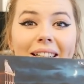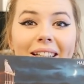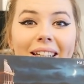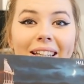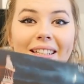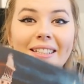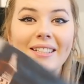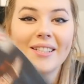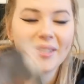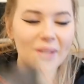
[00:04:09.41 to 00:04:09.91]

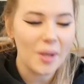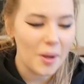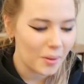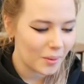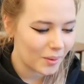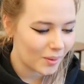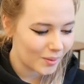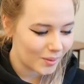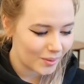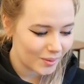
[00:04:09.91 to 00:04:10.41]
It's so
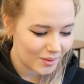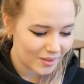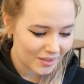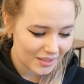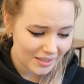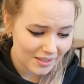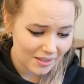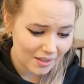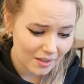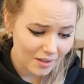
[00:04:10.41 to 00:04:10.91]
cool.
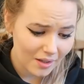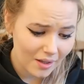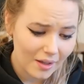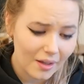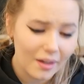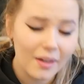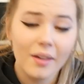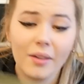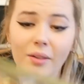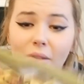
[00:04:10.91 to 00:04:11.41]
It's a,
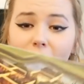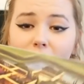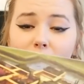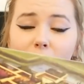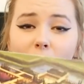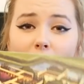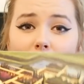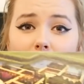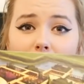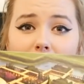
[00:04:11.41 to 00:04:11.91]
you have
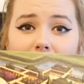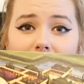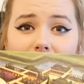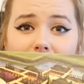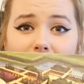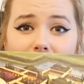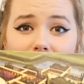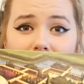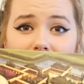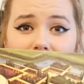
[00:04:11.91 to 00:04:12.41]

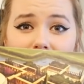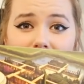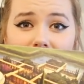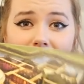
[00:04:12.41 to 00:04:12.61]
Babylon.